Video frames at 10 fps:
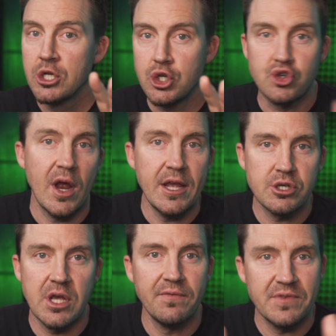To try it
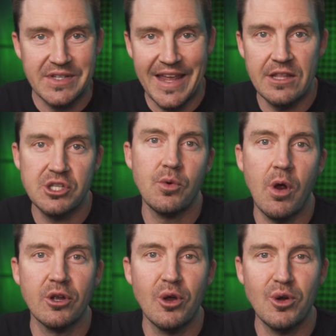yourself, scan this
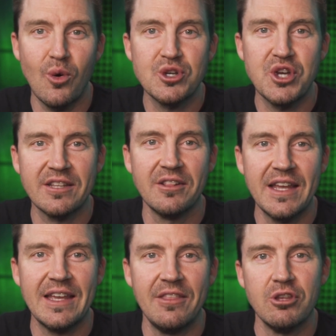QR code or check the
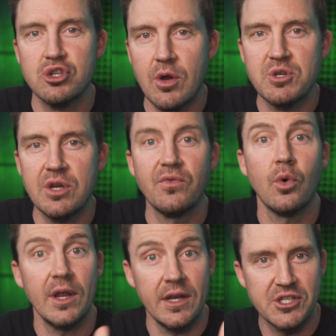link in the description
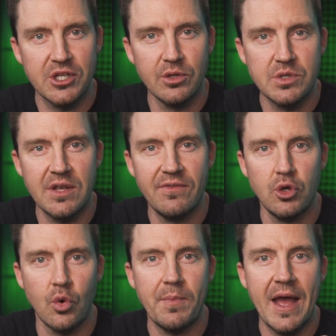for an exclusive
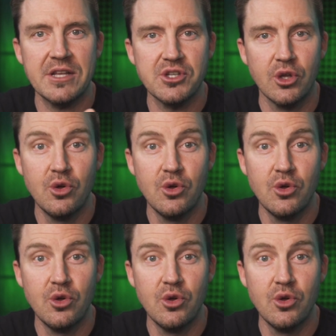NordPass